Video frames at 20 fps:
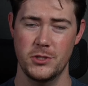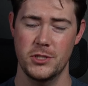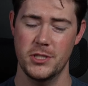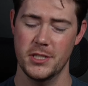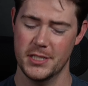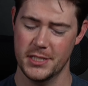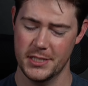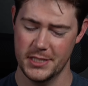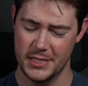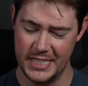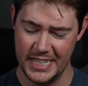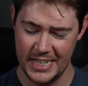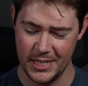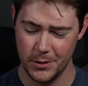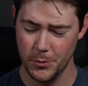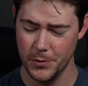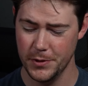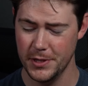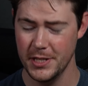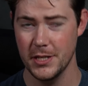Just stick
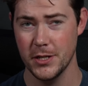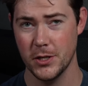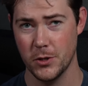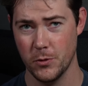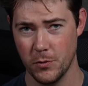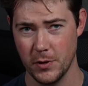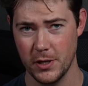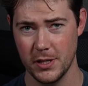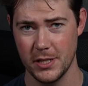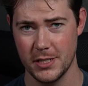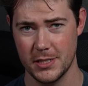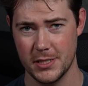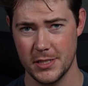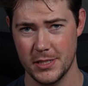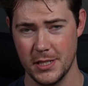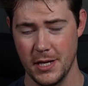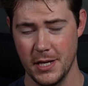with the acrylics.